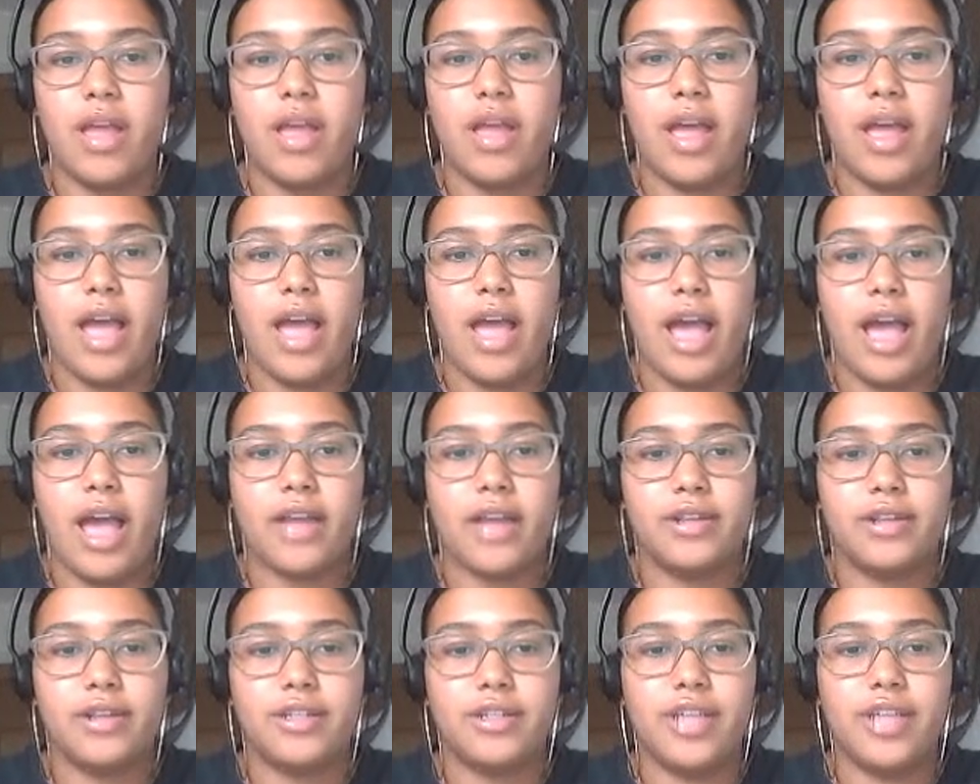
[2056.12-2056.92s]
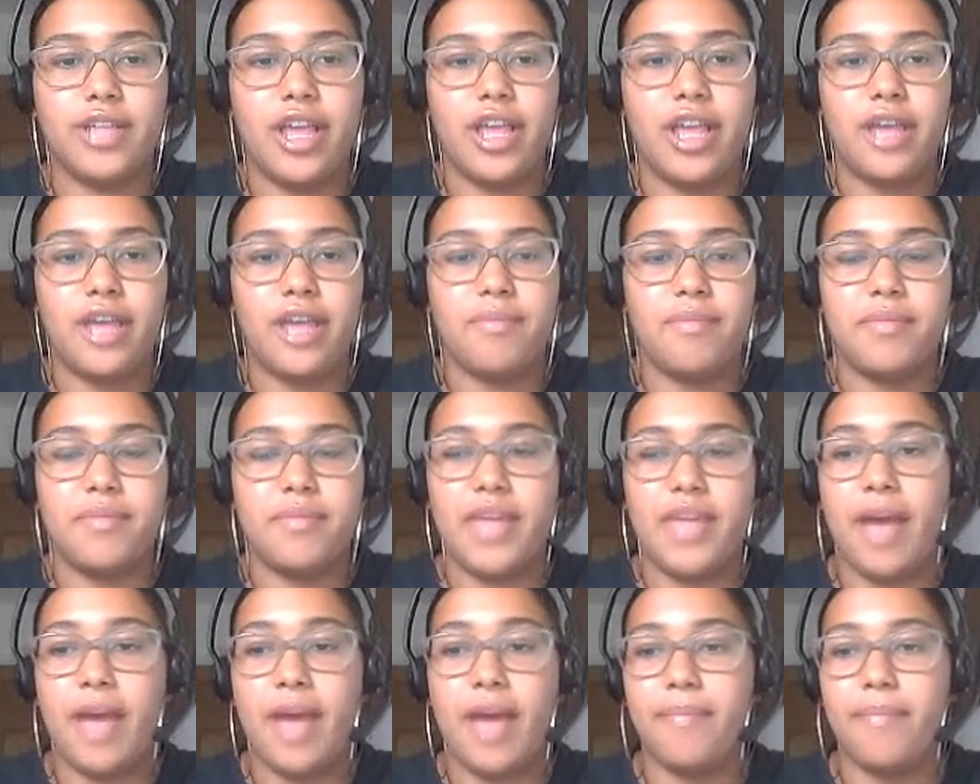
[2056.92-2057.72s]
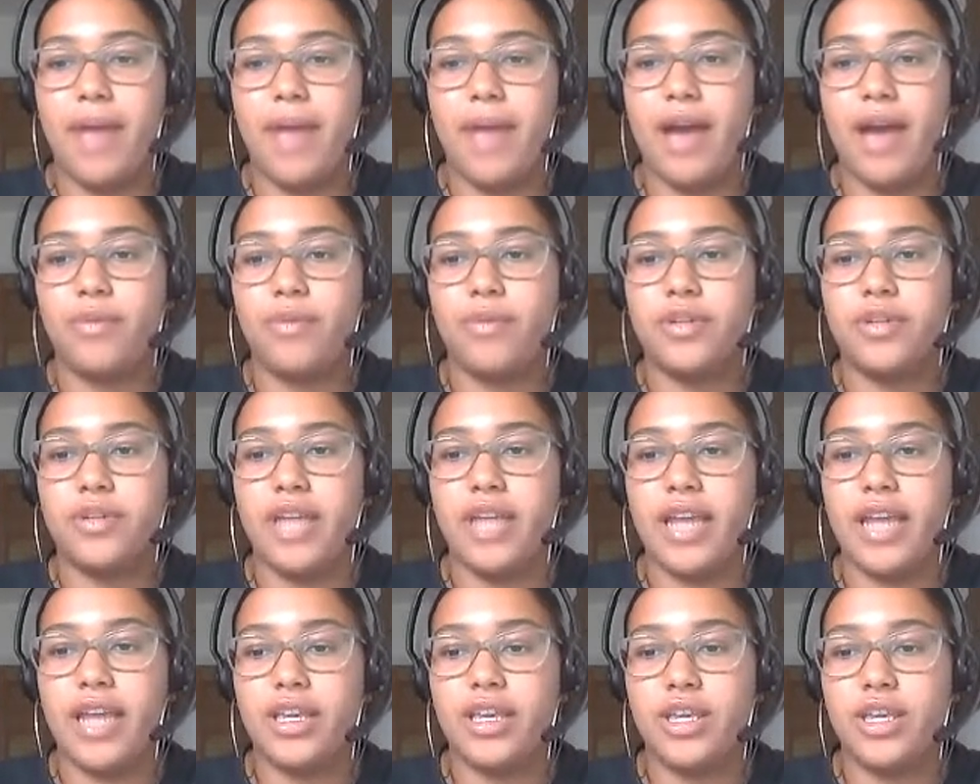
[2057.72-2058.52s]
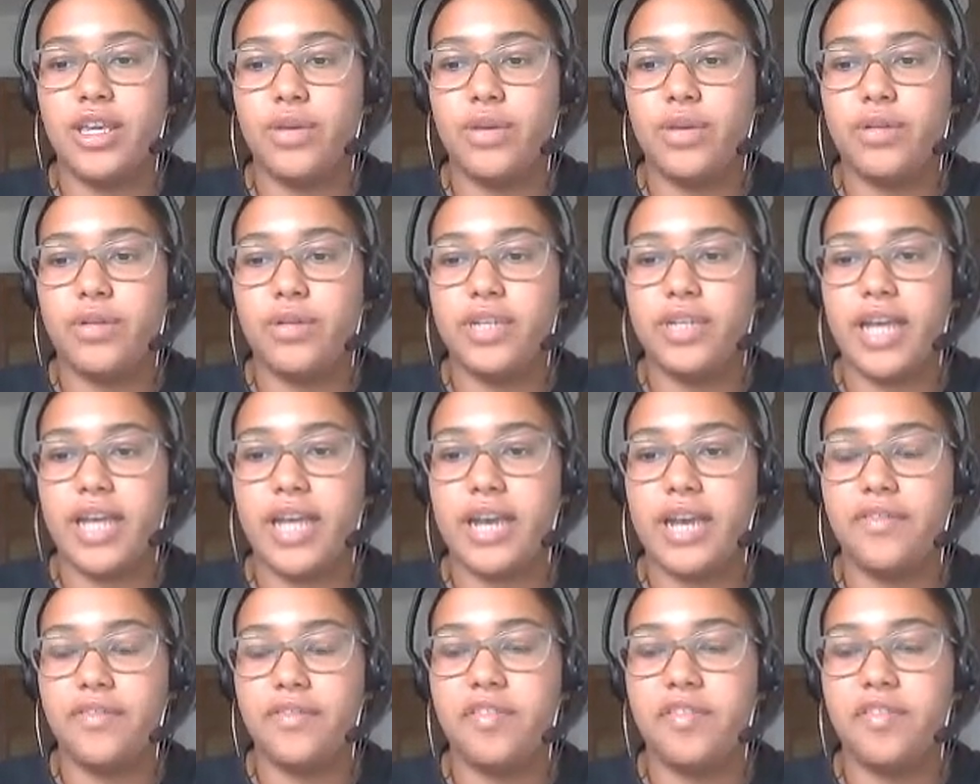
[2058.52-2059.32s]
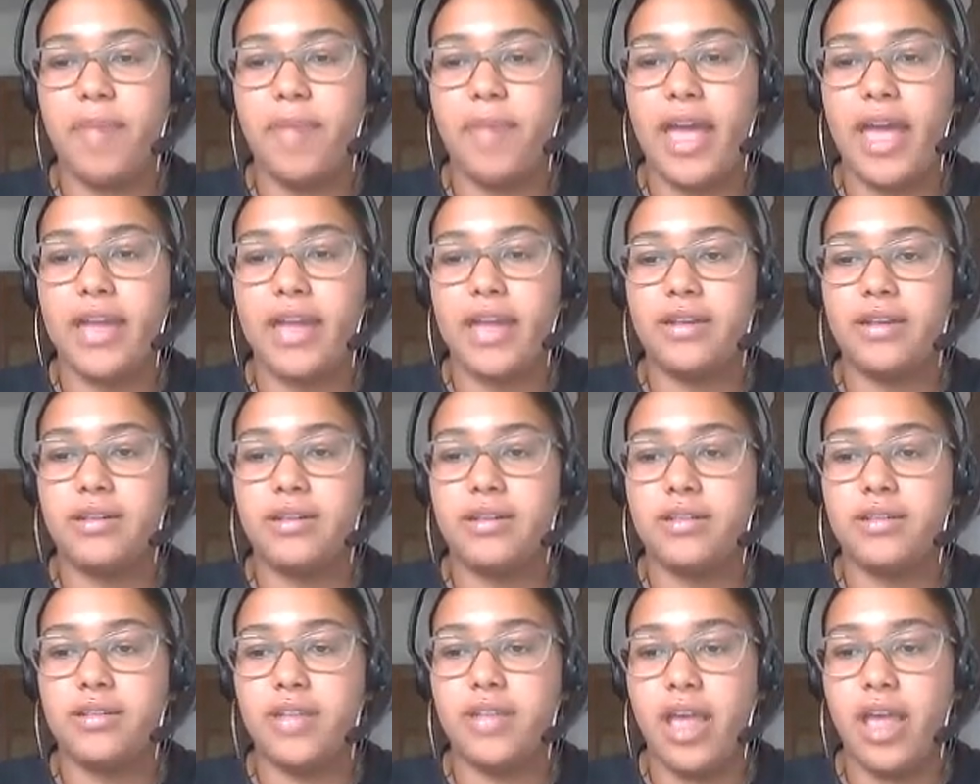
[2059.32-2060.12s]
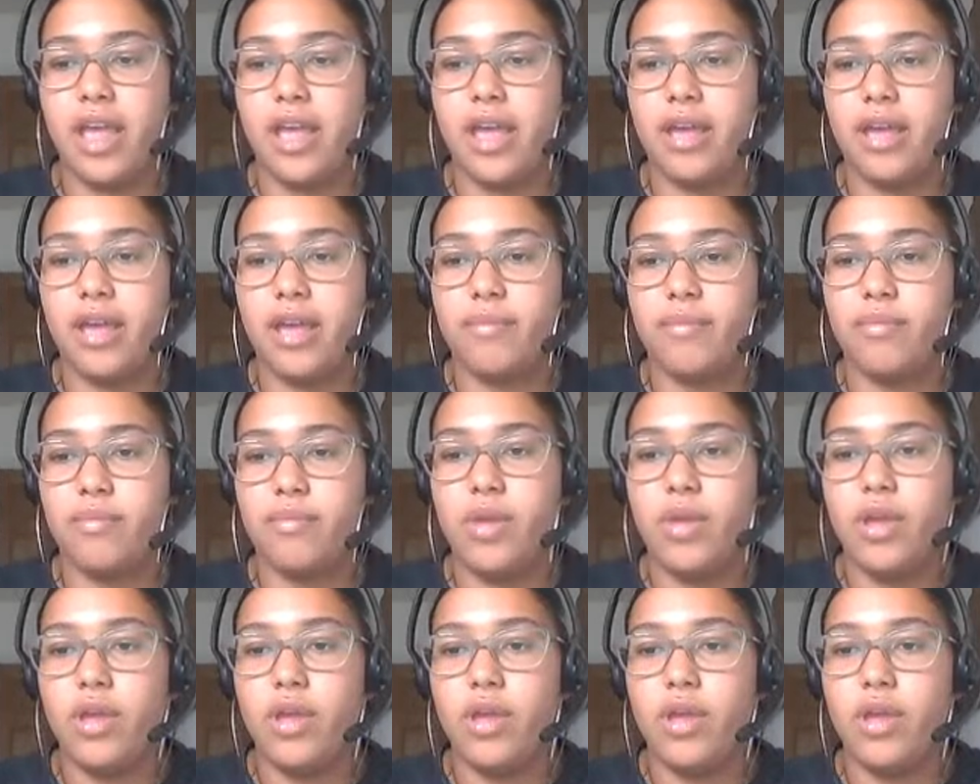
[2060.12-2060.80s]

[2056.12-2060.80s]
And I would like you to kind of spend, we're